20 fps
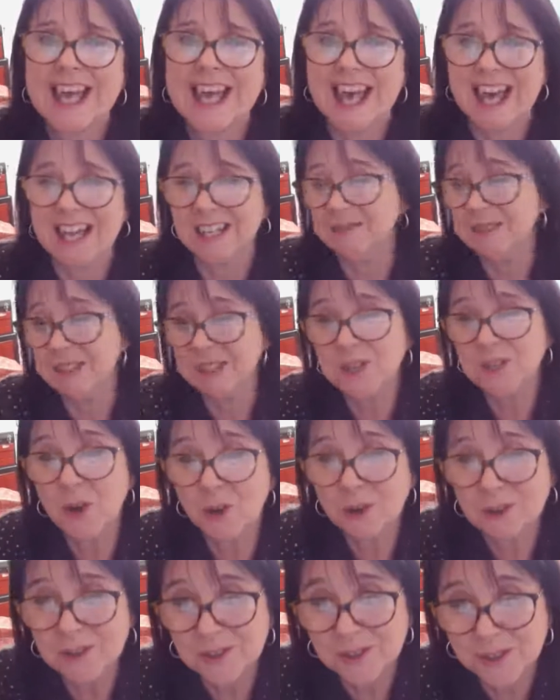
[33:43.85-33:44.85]
And if it's
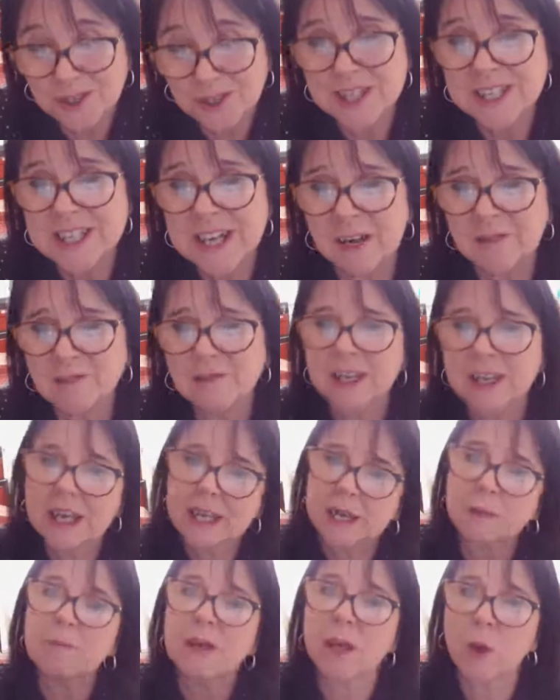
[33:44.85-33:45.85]
not good enough, it
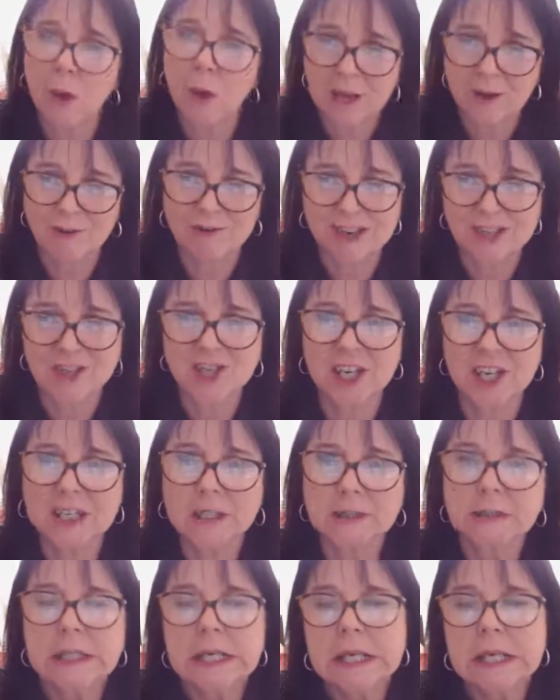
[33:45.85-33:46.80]
can be quite crushing.